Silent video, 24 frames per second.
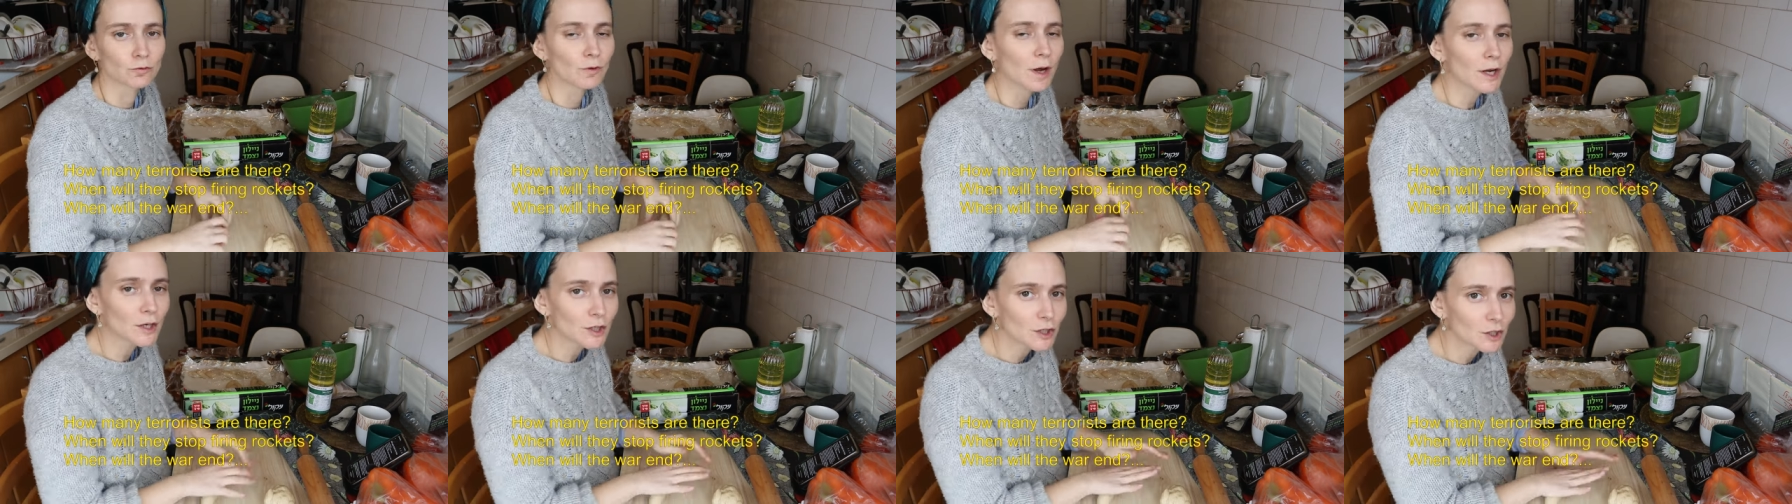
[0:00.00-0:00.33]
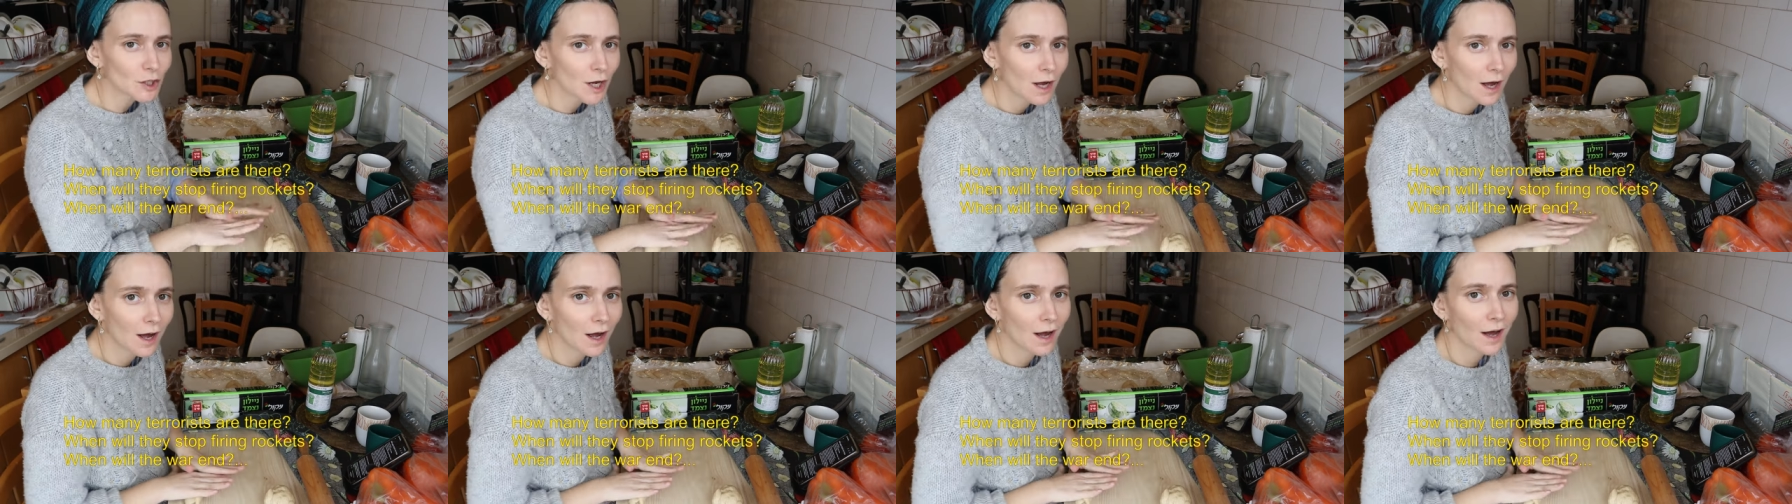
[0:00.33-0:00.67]

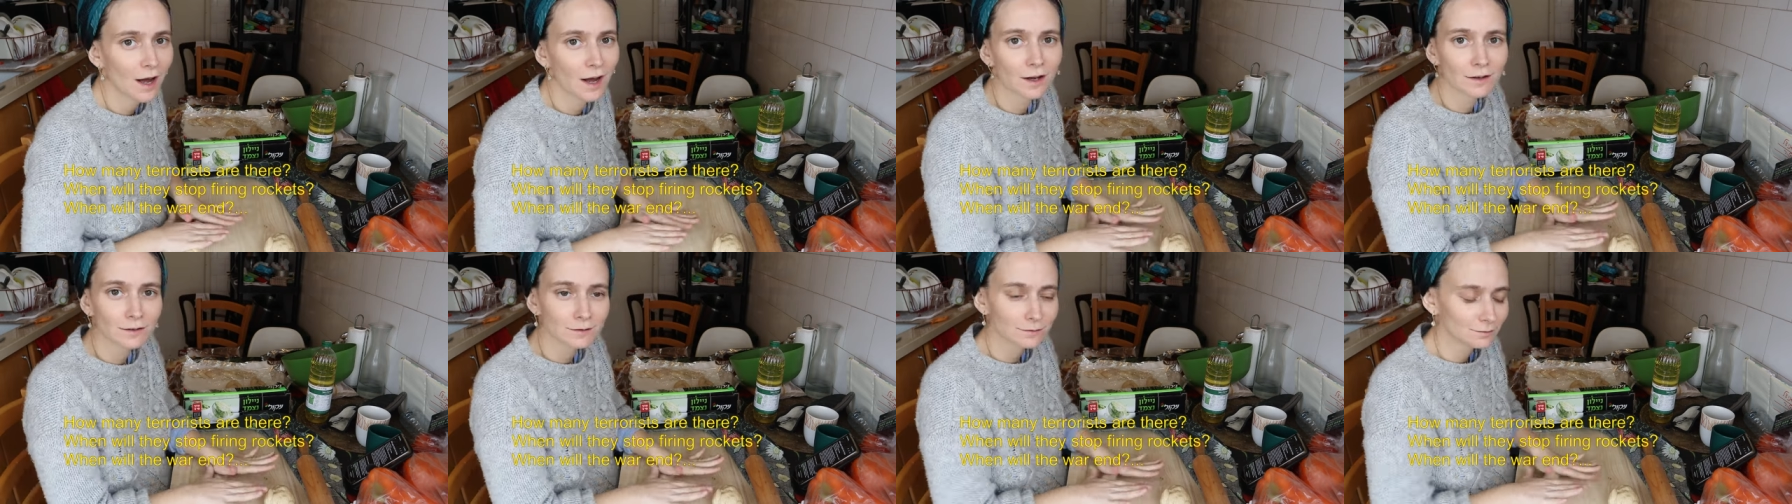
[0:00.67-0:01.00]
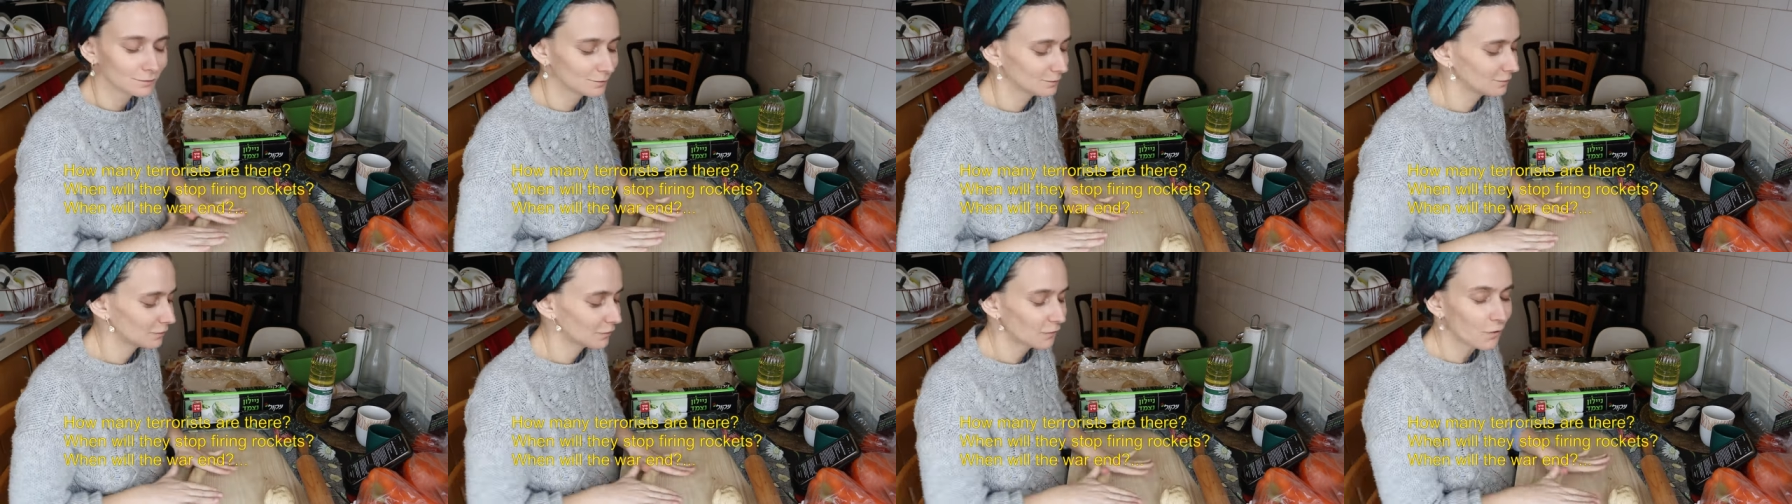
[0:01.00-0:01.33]
russia
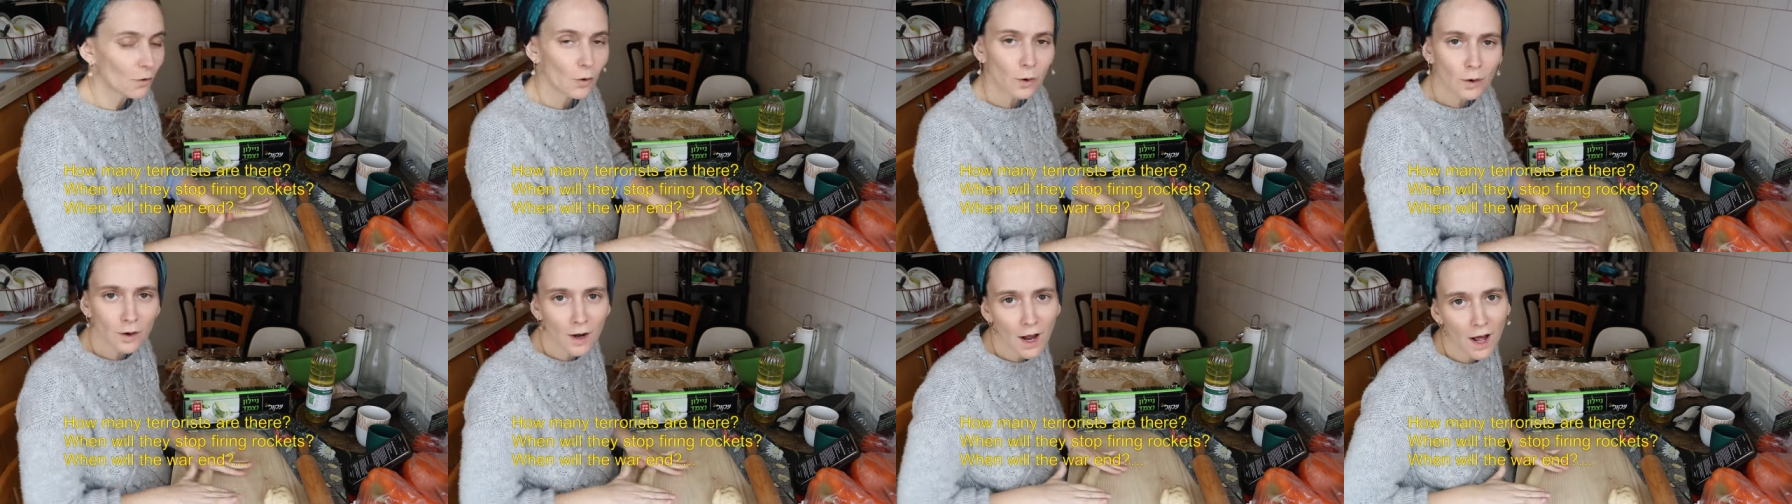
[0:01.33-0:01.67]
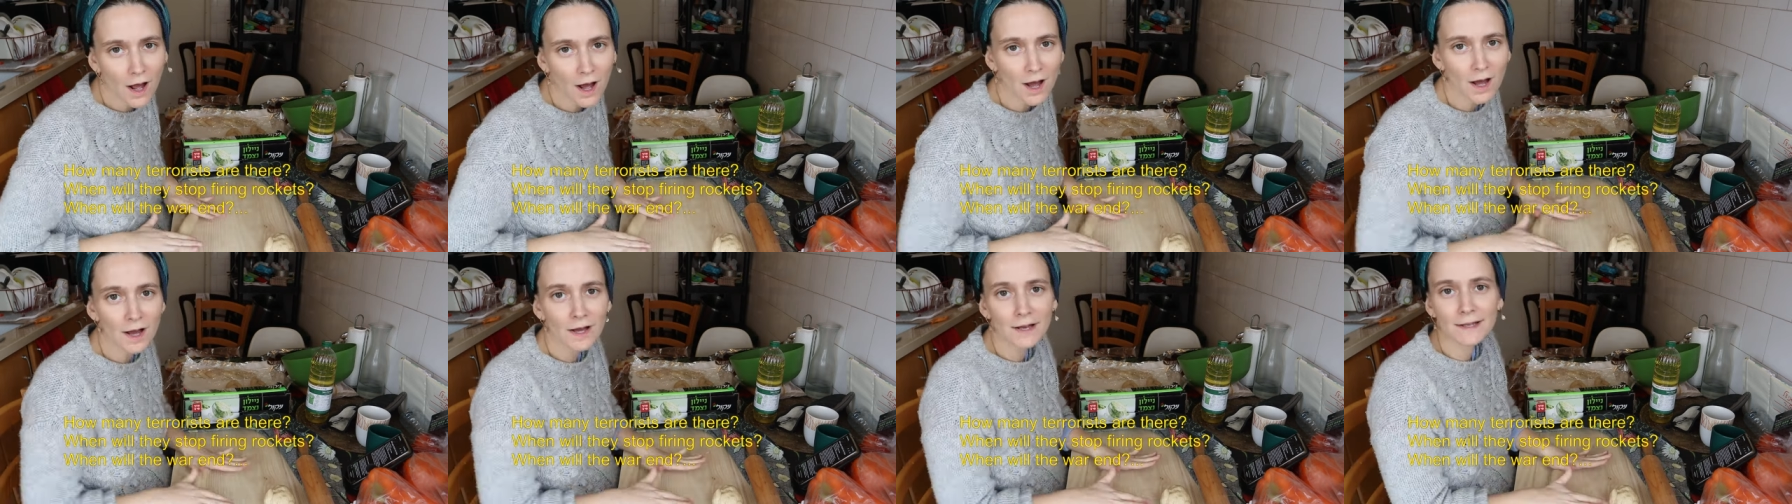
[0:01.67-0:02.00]
for
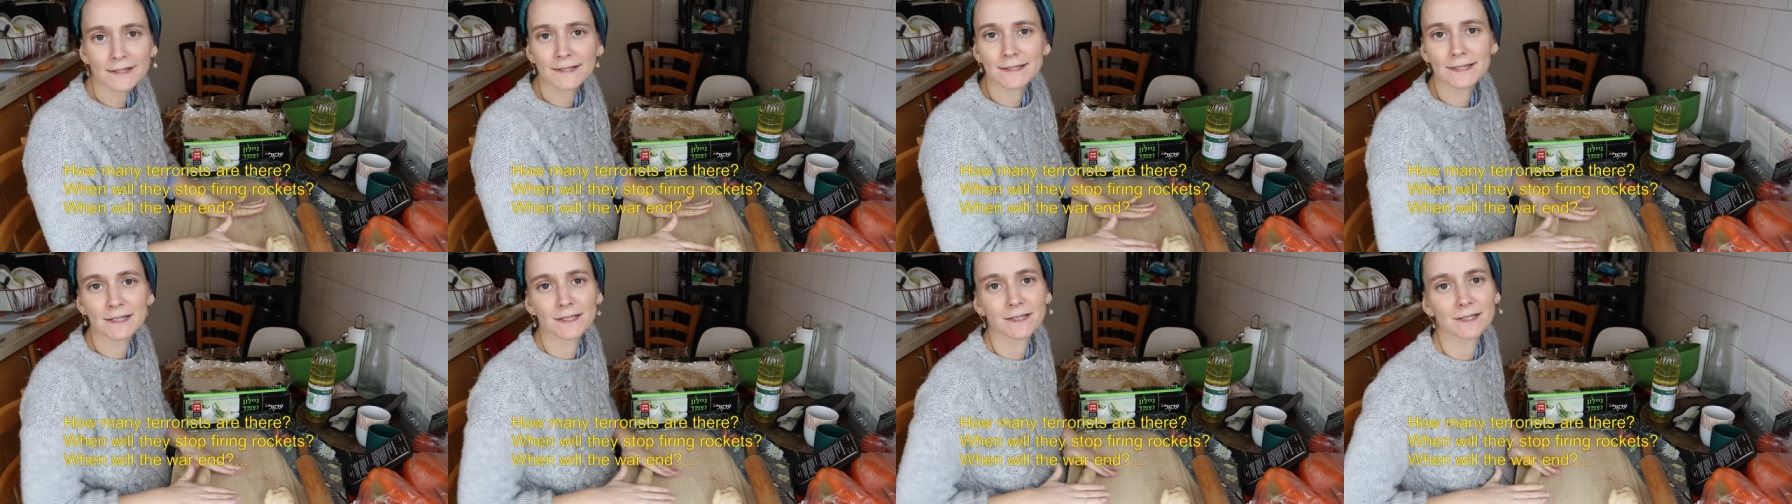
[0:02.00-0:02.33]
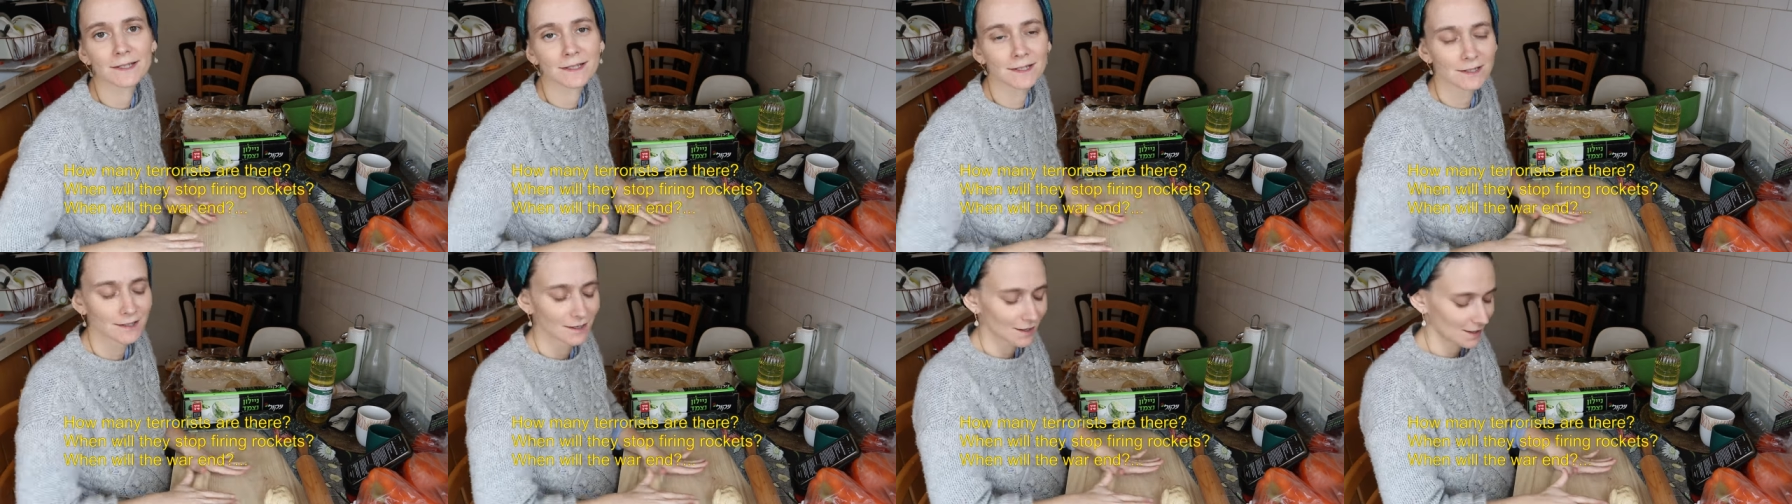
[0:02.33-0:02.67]
us
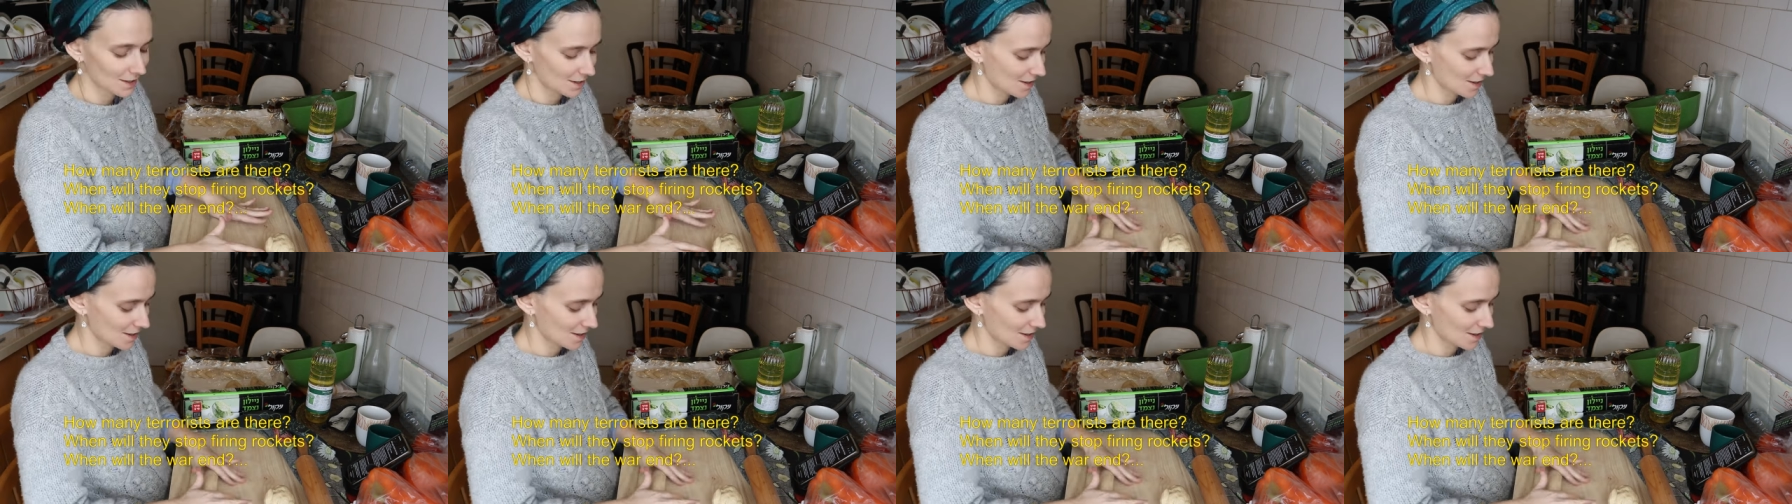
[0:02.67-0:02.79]
is